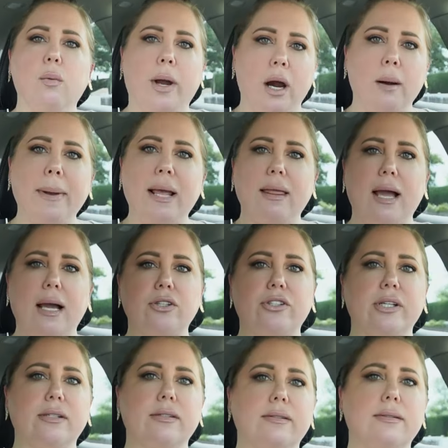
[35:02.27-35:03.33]
Where are my
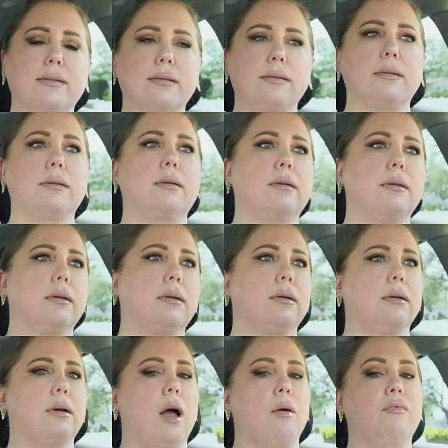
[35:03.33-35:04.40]
lashes?
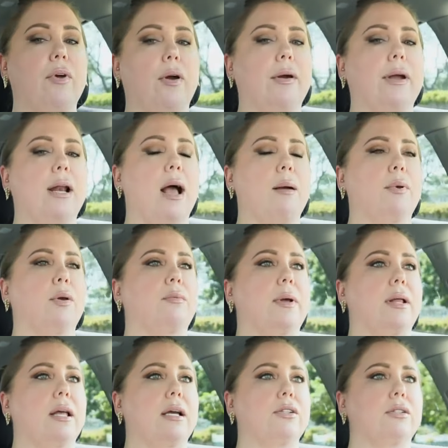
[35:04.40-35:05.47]
I'm very unhappy with
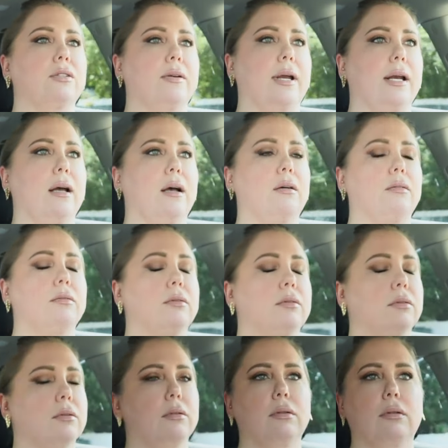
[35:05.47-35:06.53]
my lashes right now.
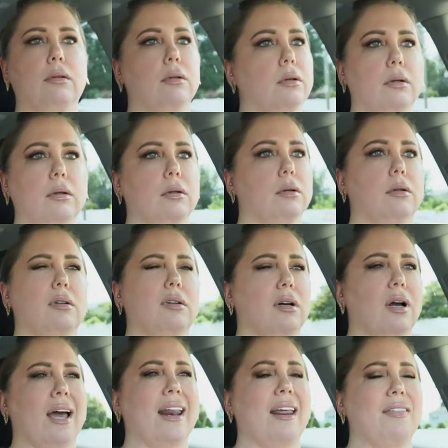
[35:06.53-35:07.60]

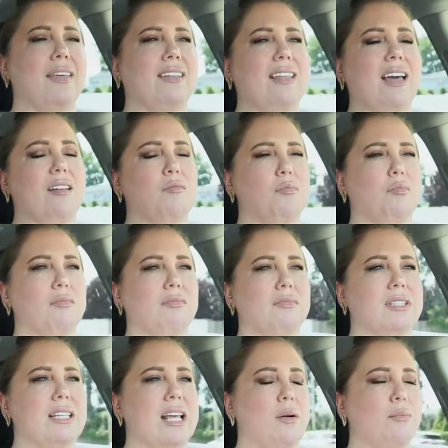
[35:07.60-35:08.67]
And I think that
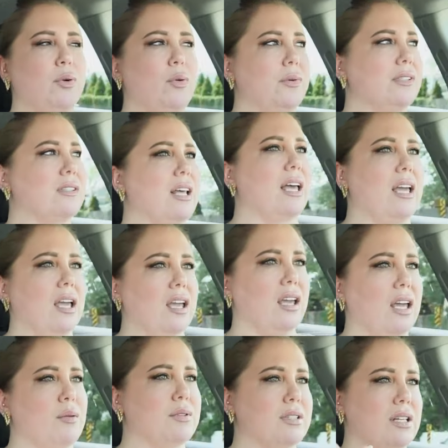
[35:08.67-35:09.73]
sample was like,
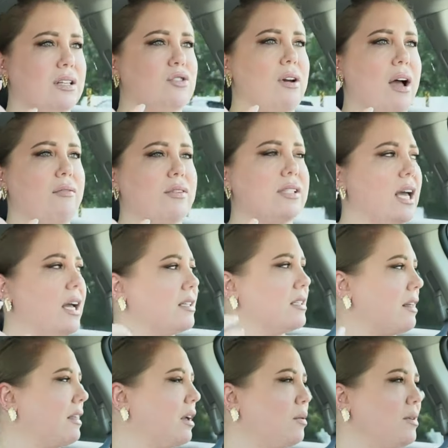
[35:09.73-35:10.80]
it was the travel size.
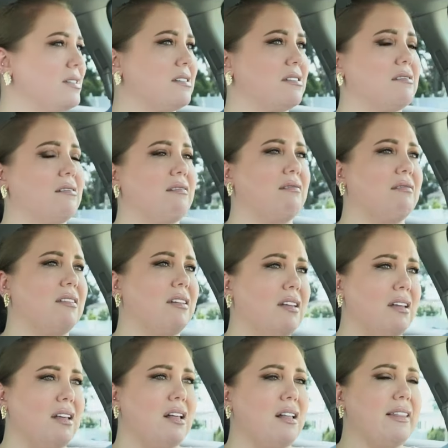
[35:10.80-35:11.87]
I think it was
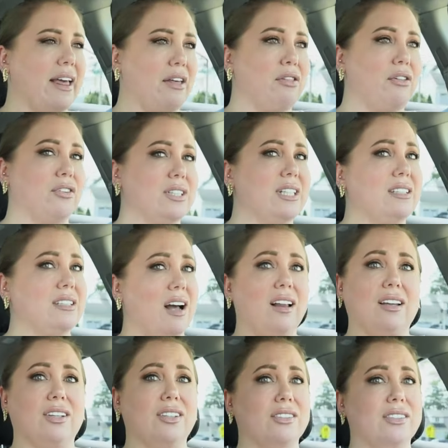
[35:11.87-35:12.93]
like
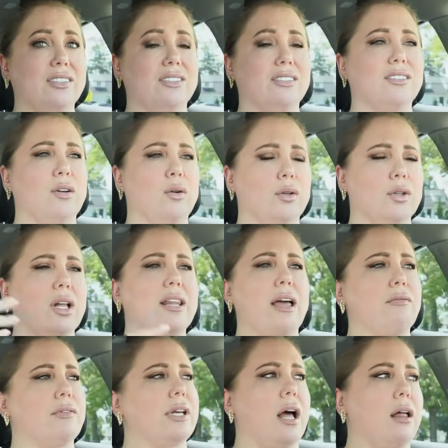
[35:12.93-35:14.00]
$13 or
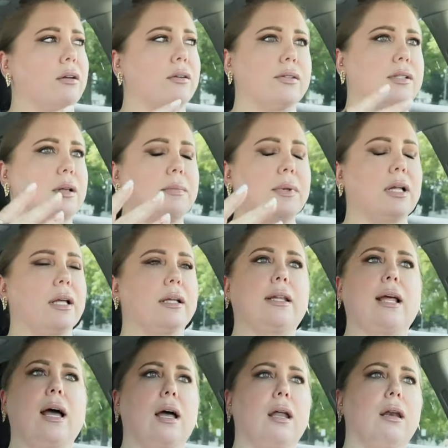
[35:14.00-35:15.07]
$11, something like
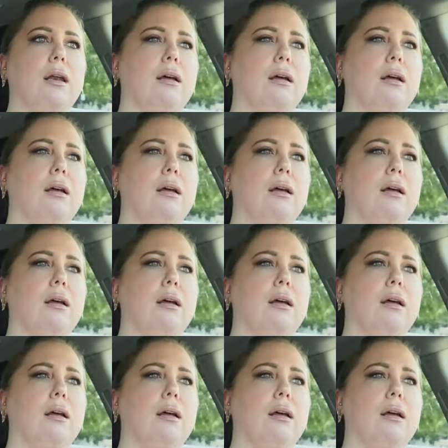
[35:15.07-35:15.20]
that.